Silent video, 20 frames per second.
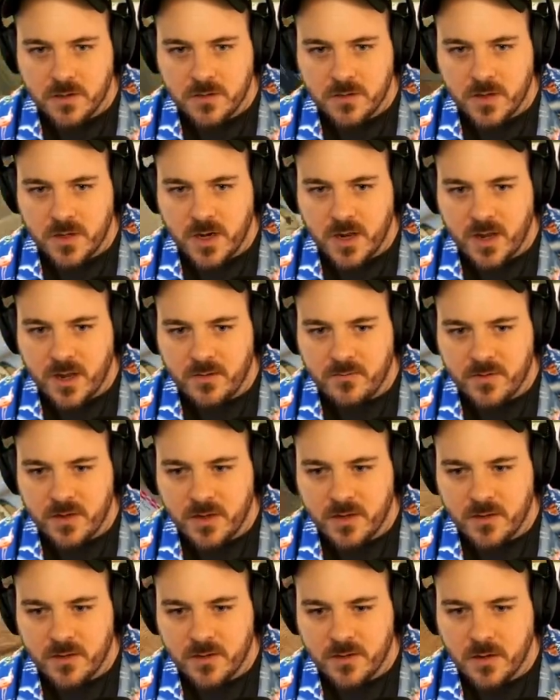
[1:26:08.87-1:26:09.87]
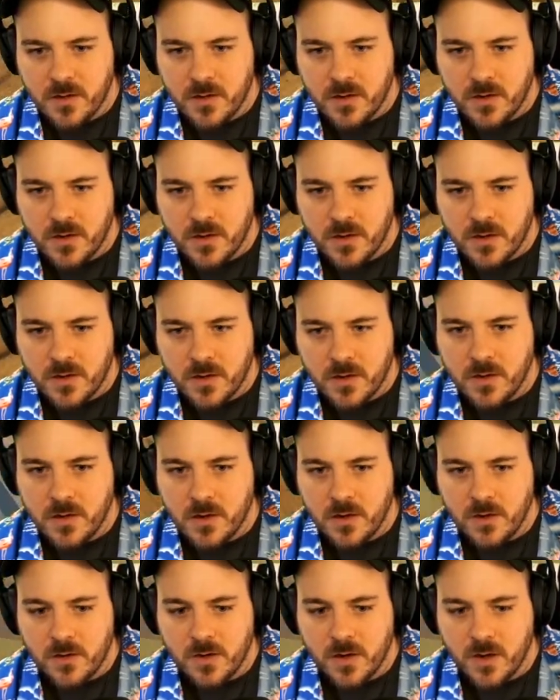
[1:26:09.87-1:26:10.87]
Do I not have any?
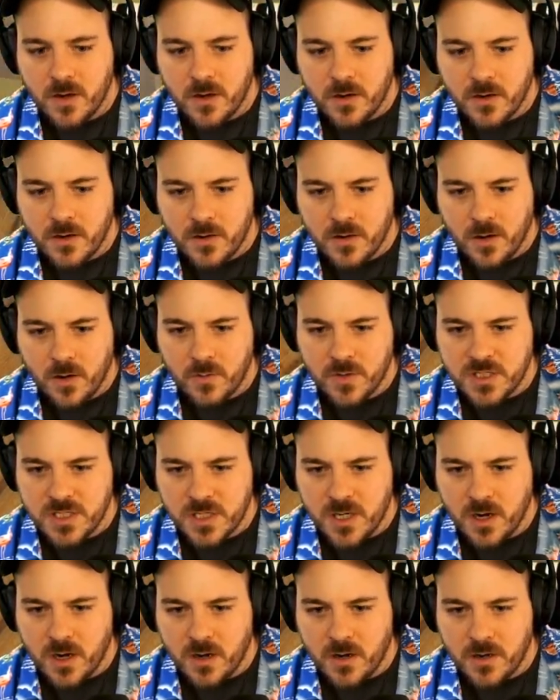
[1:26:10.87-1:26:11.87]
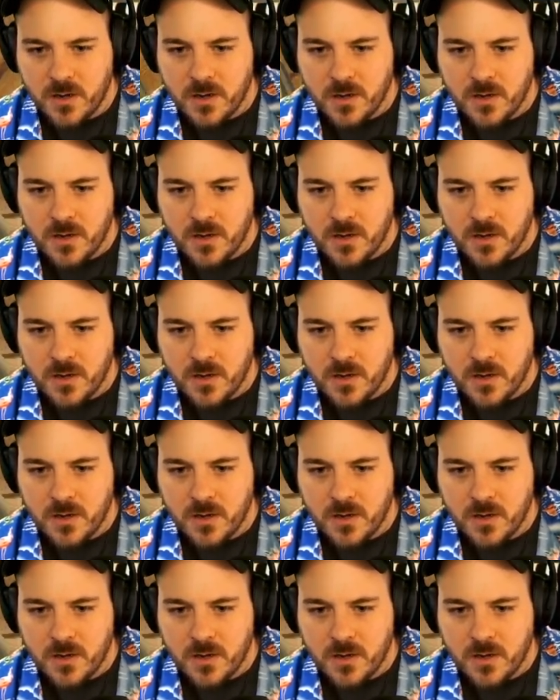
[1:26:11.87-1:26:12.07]
Okay. Oh, what's in here?